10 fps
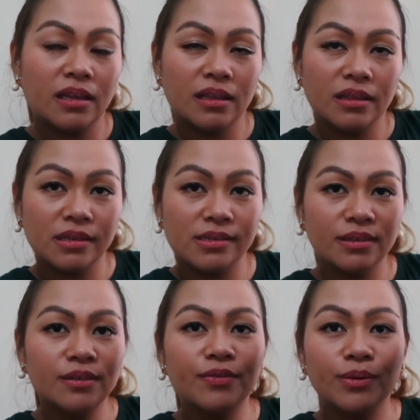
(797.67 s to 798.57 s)

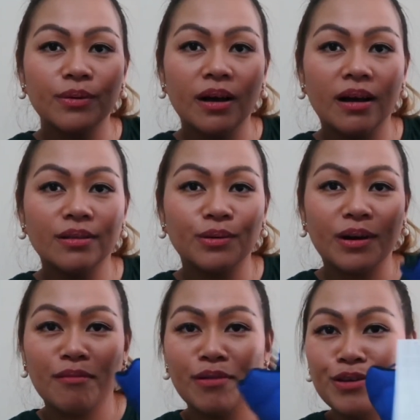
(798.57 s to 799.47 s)
deserved to
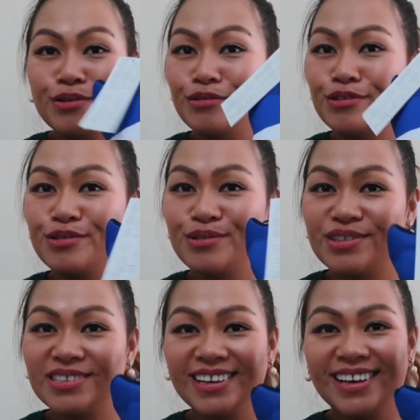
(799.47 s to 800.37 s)
have a new
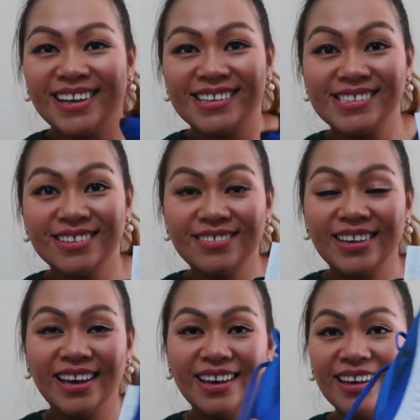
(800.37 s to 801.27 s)
shoes. So
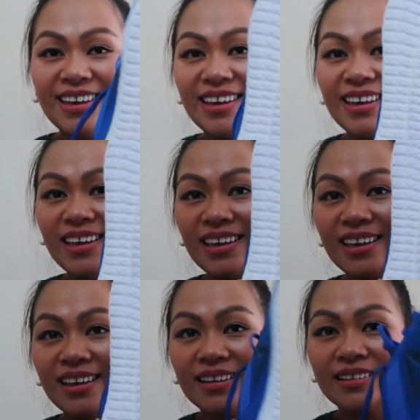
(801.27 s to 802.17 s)
yay!
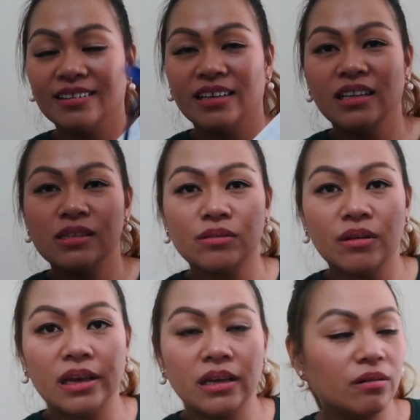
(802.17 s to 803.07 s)
He needs to
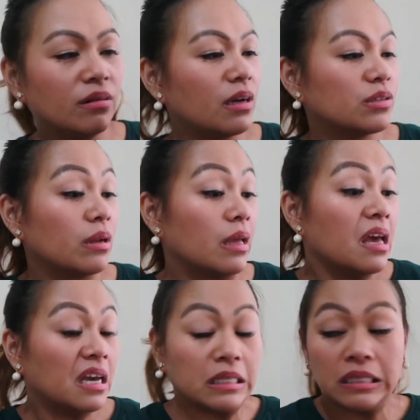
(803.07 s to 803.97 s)
try it on actually.
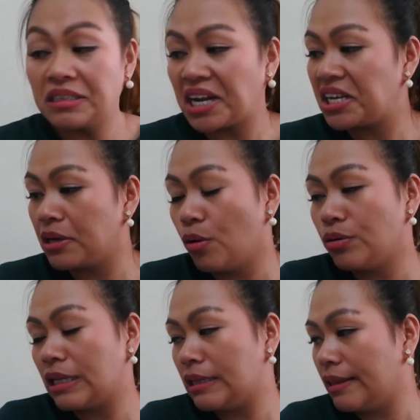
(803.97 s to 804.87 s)
He did try it
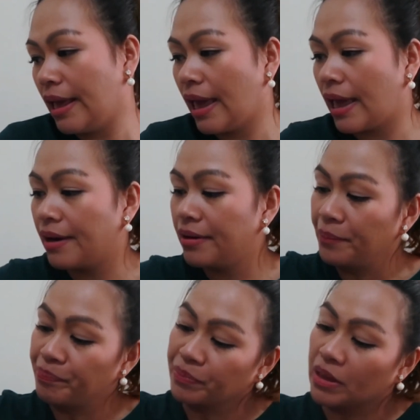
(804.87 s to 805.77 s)
on in there.
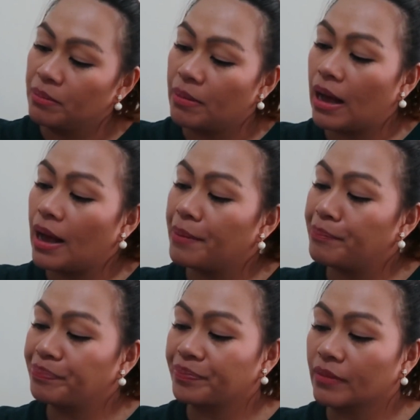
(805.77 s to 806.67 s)
But
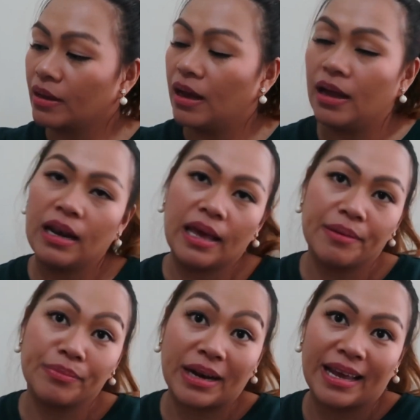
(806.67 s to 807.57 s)
I'll let
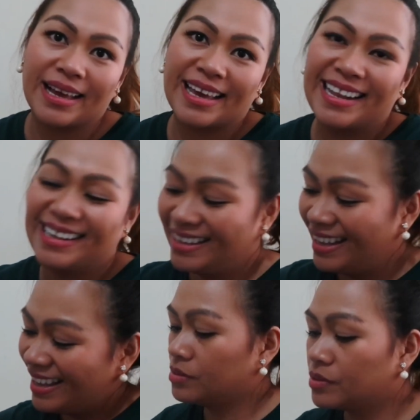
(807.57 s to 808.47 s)
him try again.
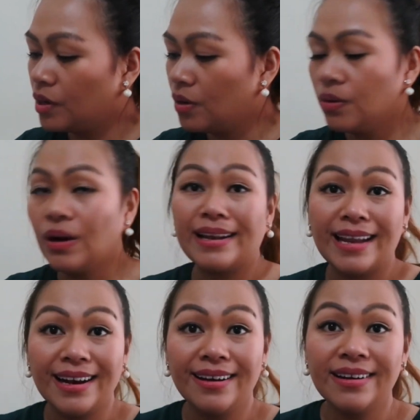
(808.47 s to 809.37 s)
So
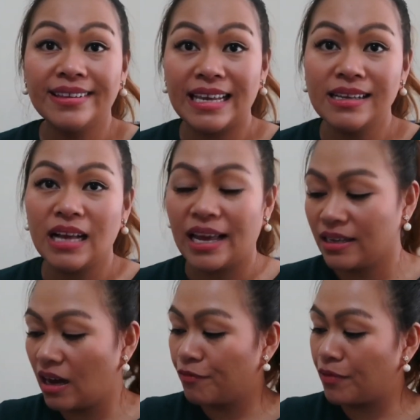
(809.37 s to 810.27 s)
another thing I
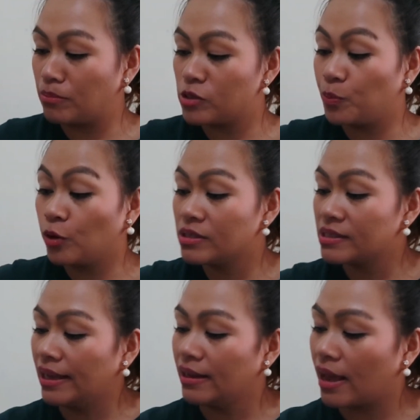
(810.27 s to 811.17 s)
got from Sports
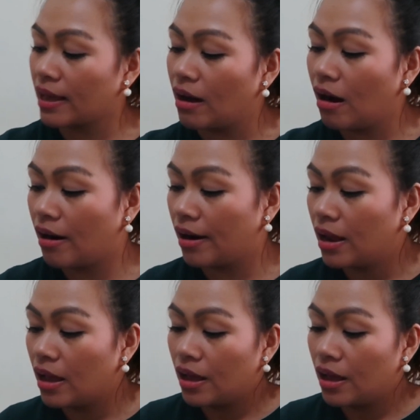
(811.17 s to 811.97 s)
Direct are,